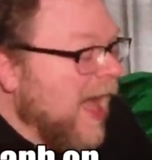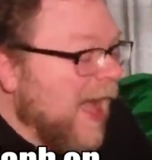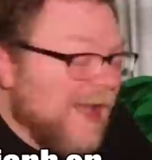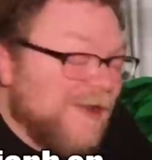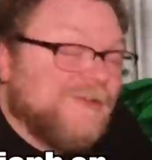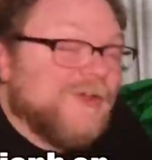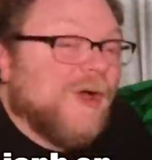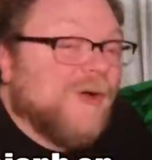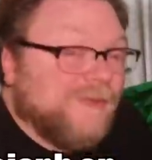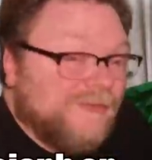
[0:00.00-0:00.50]

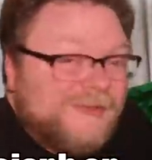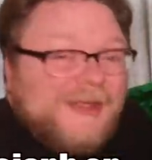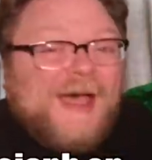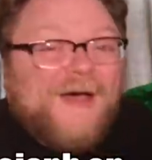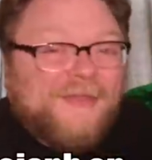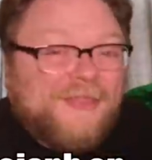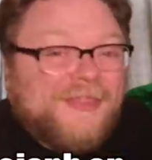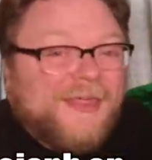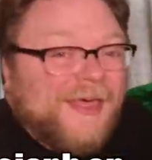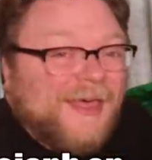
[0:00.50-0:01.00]
I don't
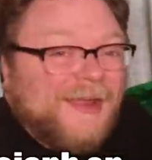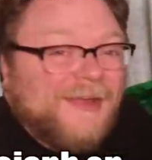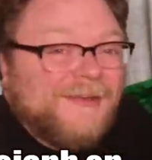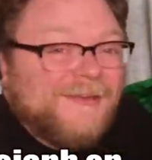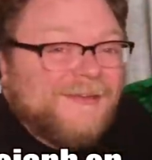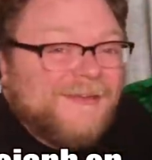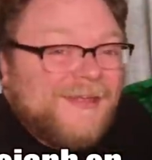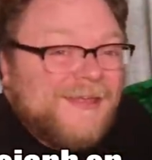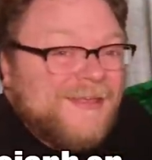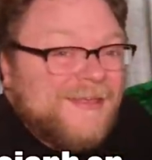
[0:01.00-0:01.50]
doubt that.
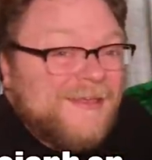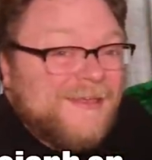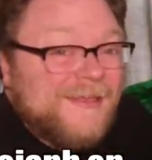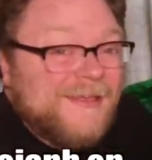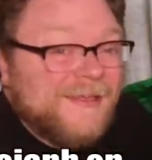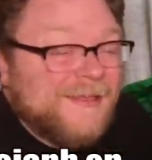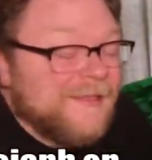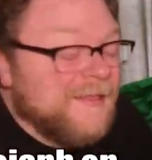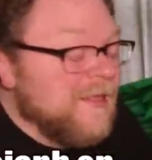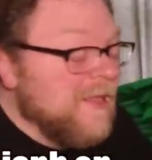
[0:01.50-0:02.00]

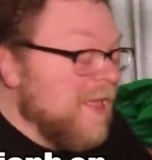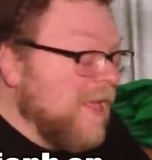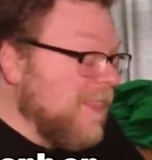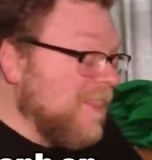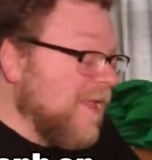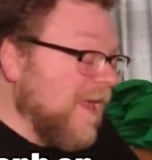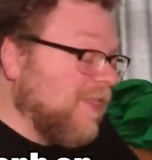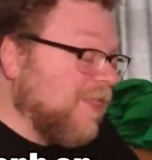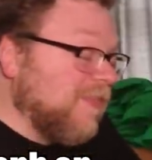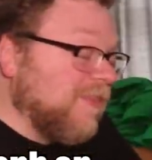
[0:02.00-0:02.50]

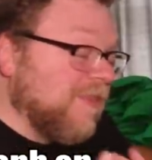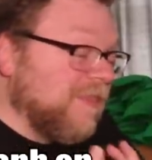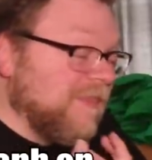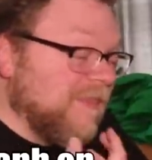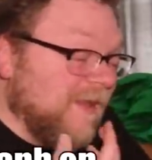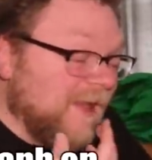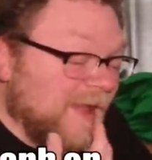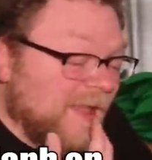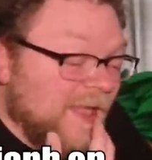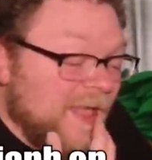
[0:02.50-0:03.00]
That's the
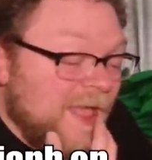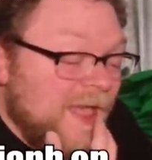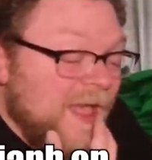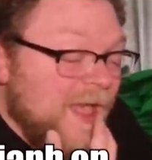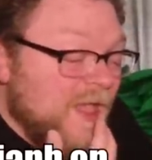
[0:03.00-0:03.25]
thing.